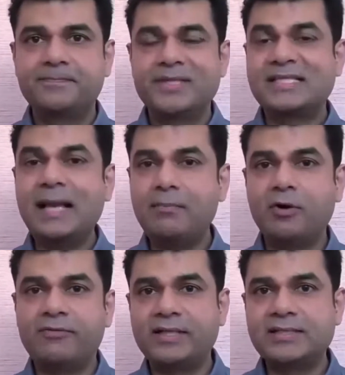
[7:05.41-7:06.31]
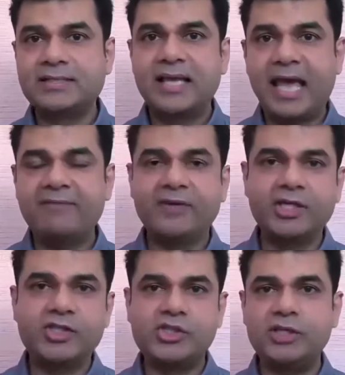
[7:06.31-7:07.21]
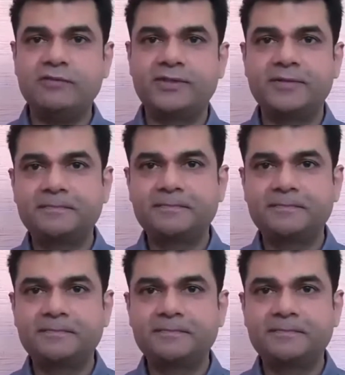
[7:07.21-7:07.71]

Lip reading: some of us have achieved